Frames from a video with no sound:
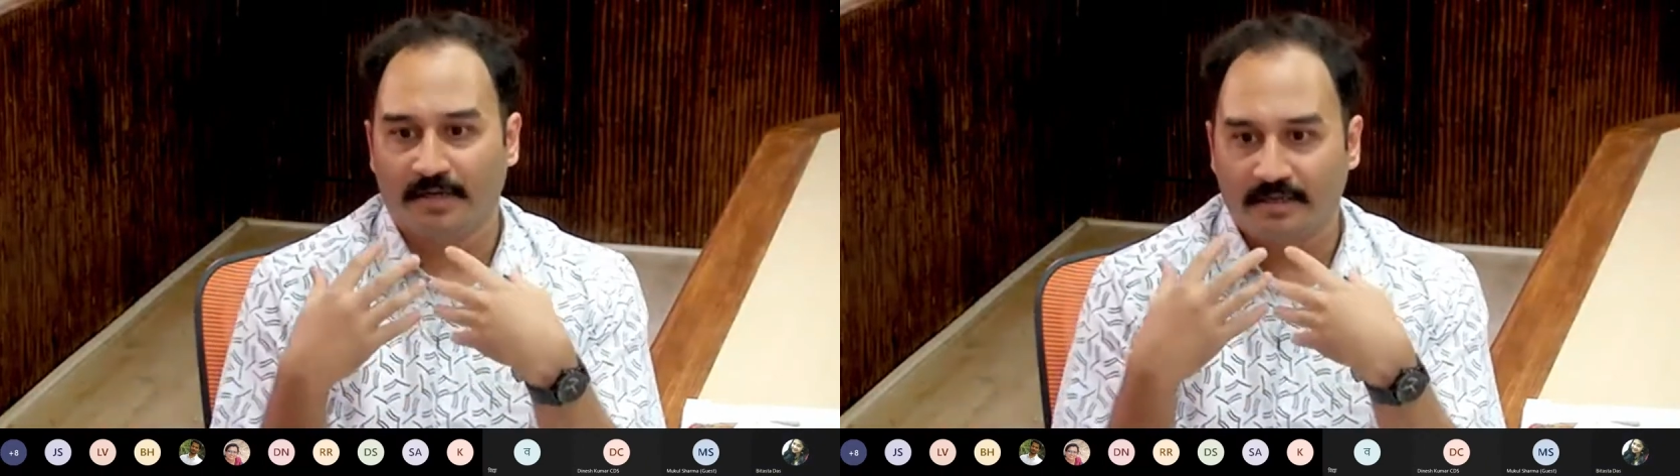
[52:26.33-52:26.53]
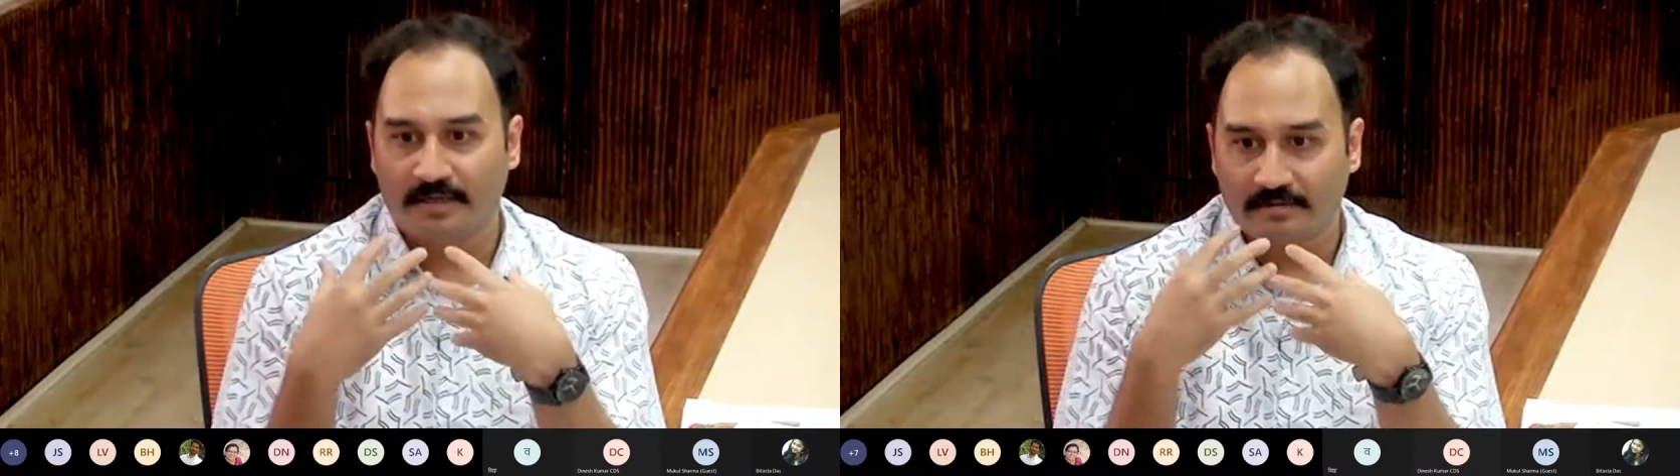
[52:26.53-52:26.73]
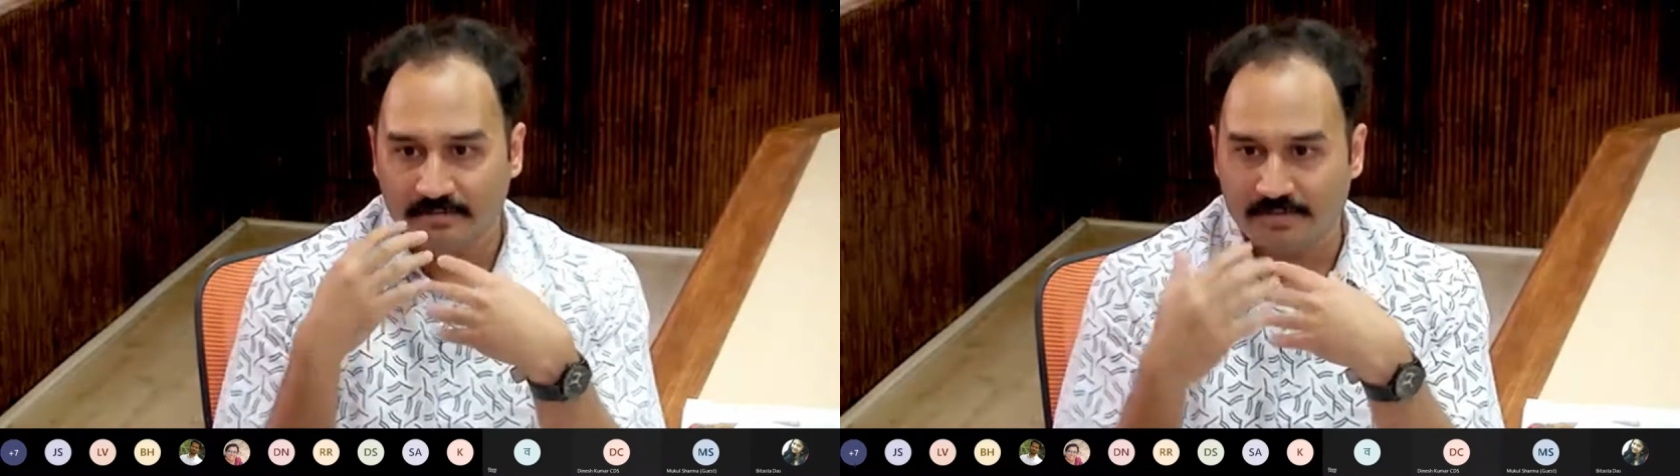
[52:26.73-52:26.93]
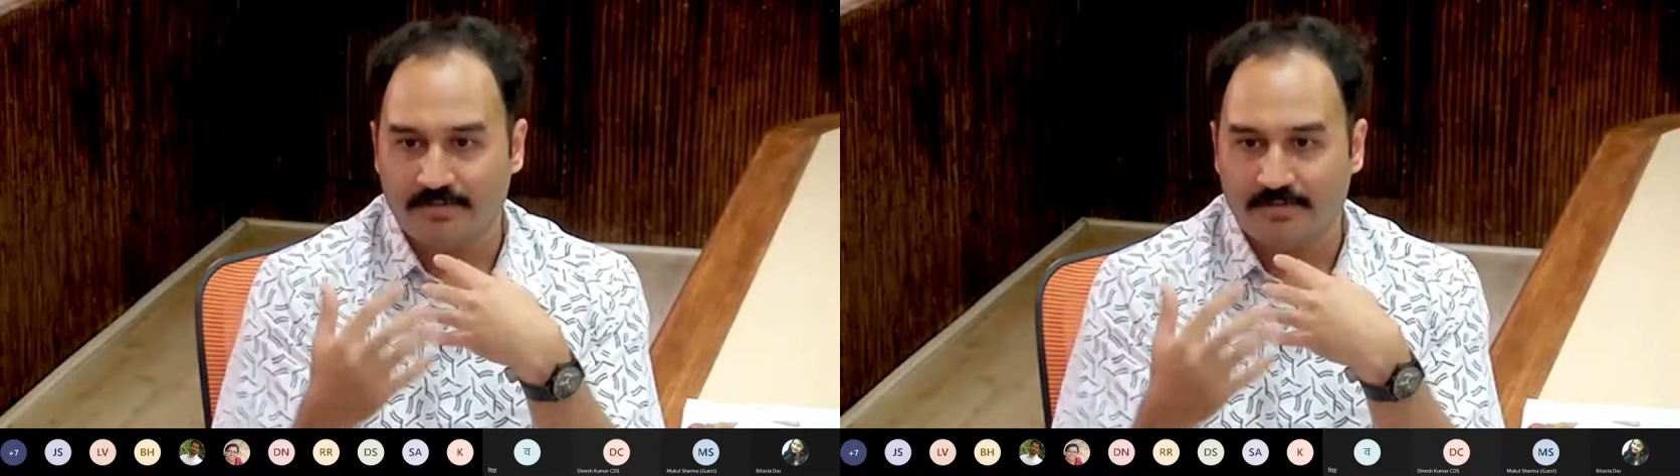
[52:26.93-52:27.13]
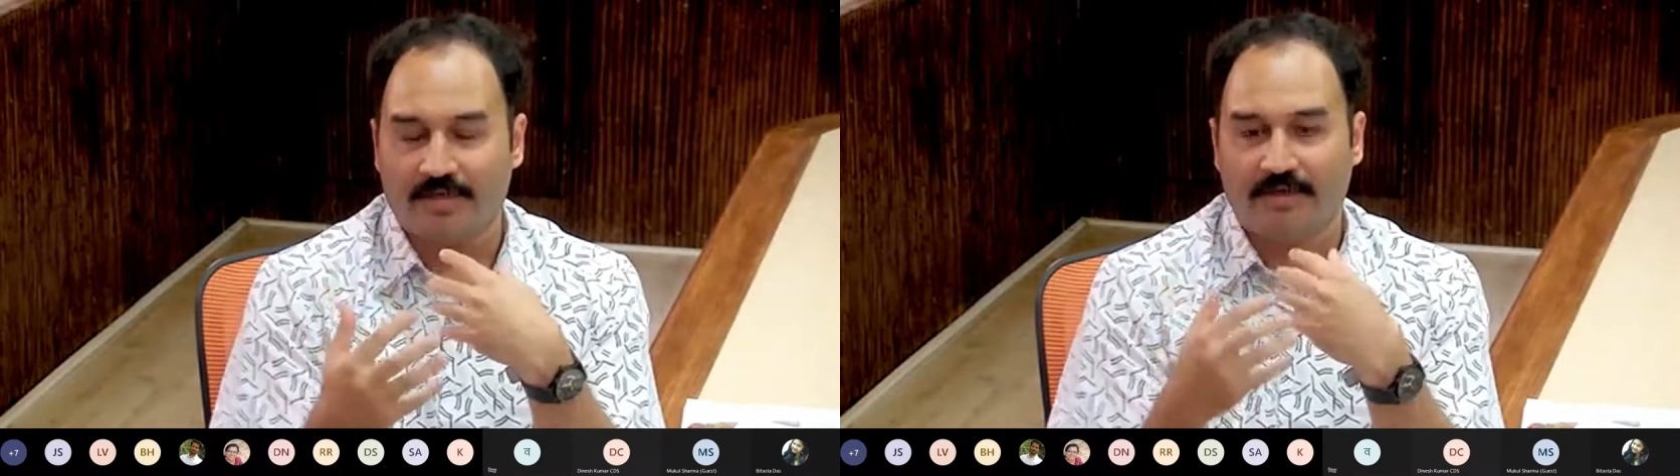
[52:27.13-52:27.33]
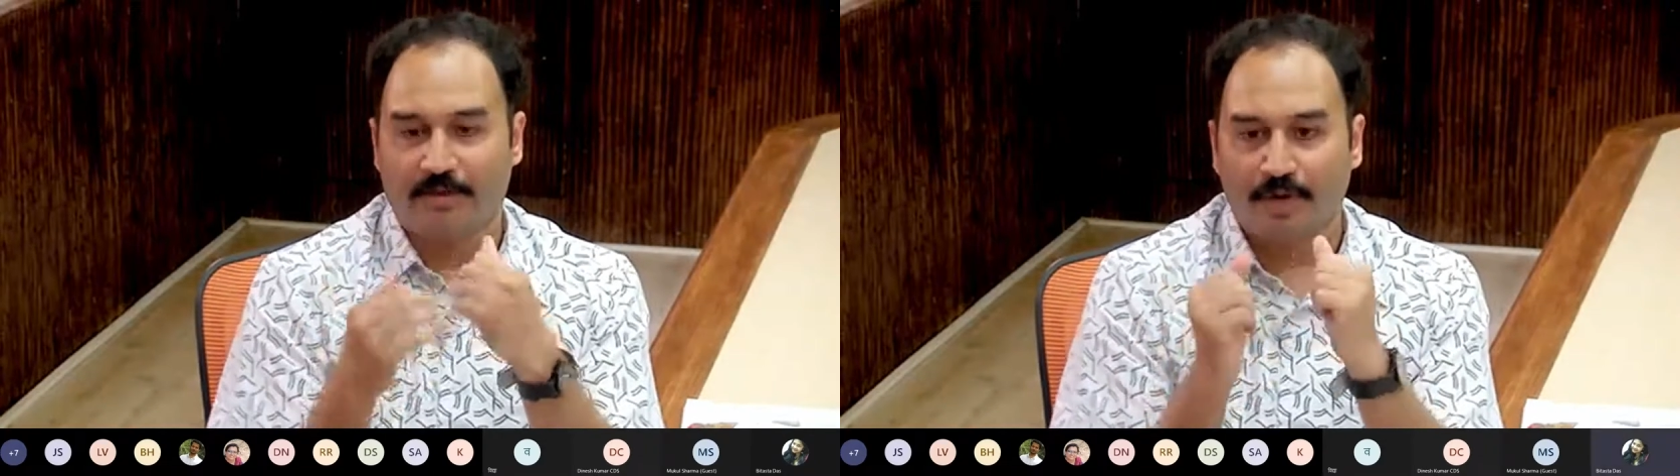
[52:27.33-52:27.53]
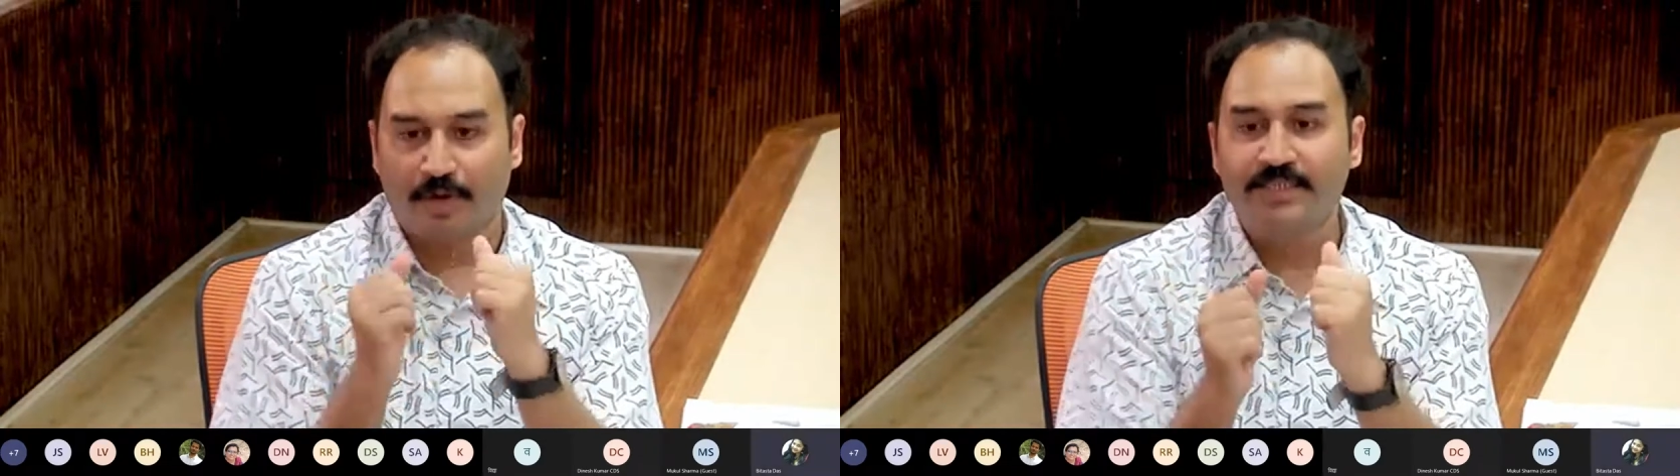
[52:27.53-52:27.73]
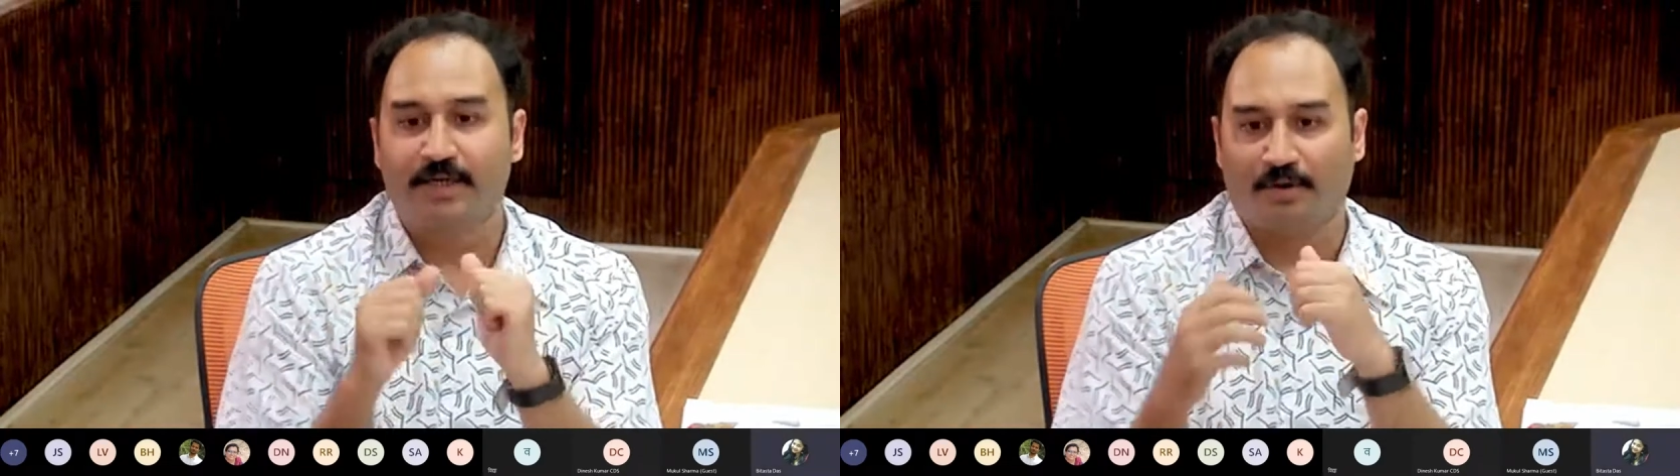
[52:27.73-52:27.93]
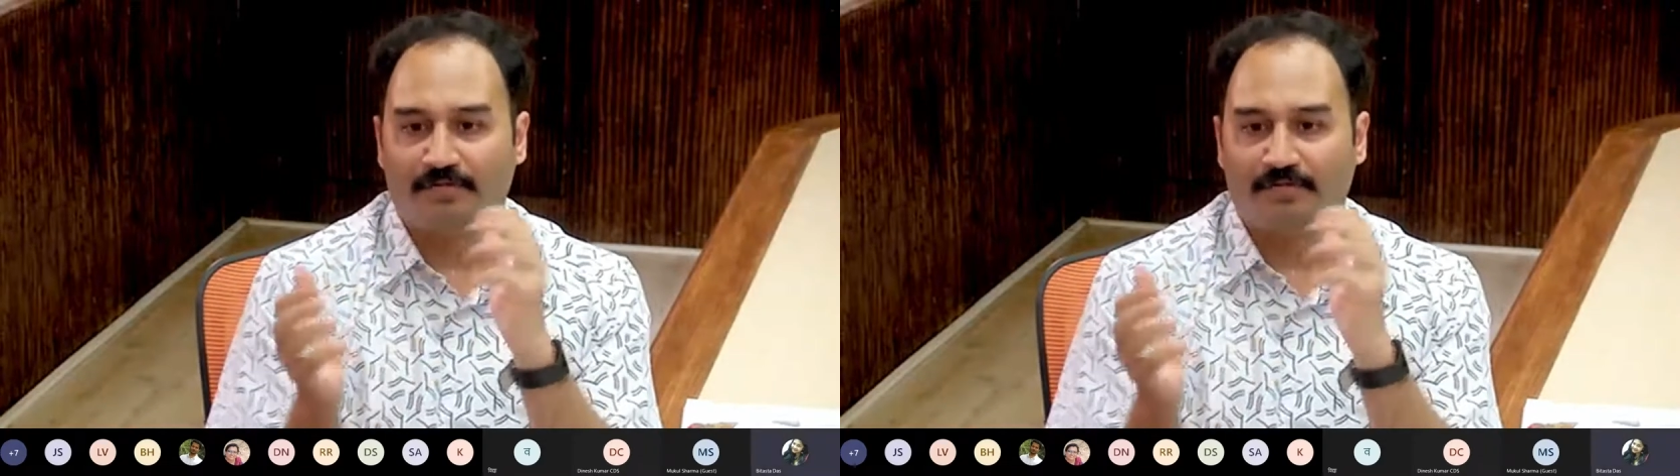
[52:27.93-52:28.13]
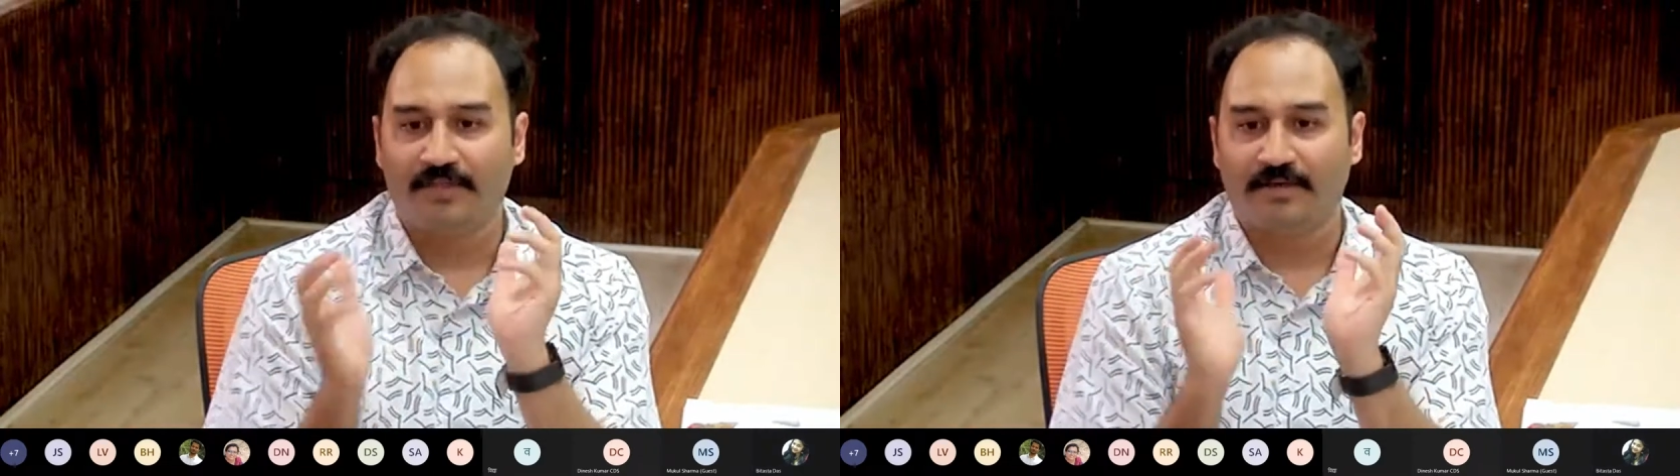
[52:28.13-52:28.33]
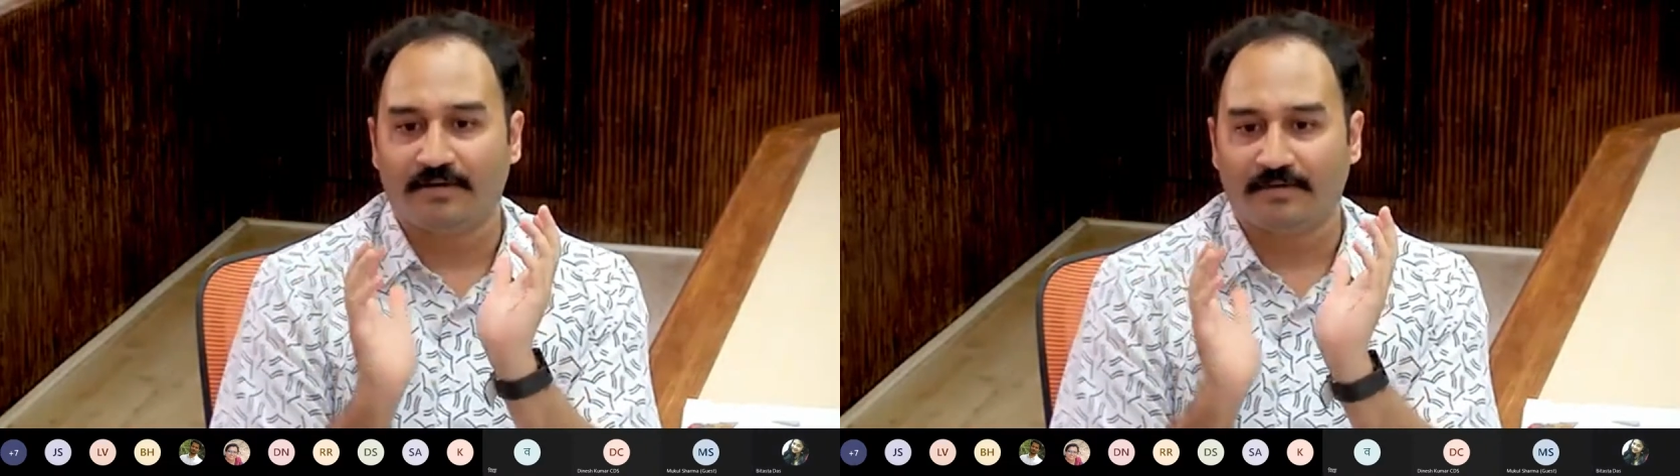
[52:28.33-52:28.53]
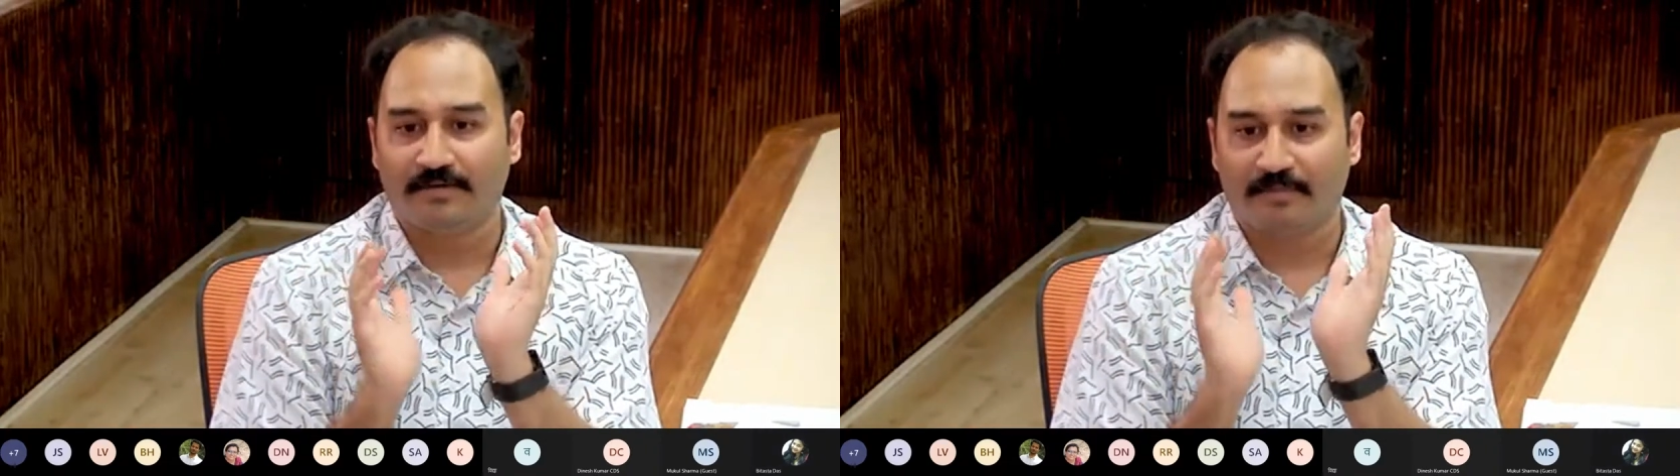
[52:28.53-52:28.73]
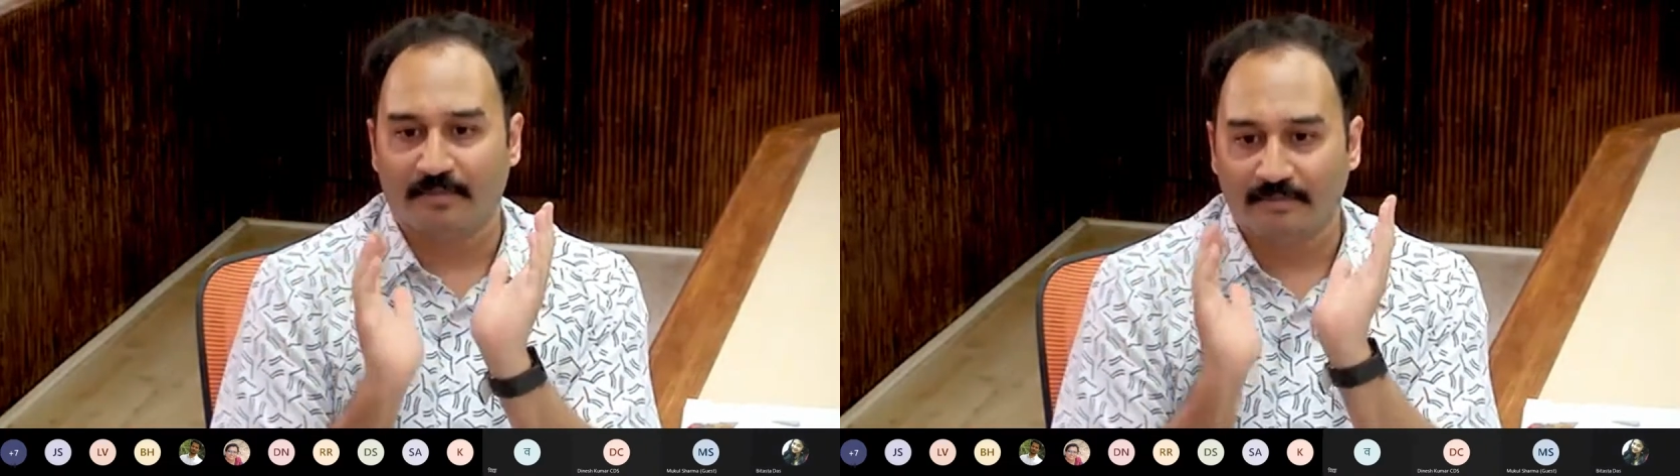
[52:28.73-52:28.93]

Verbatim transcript: uh, uh, origin of the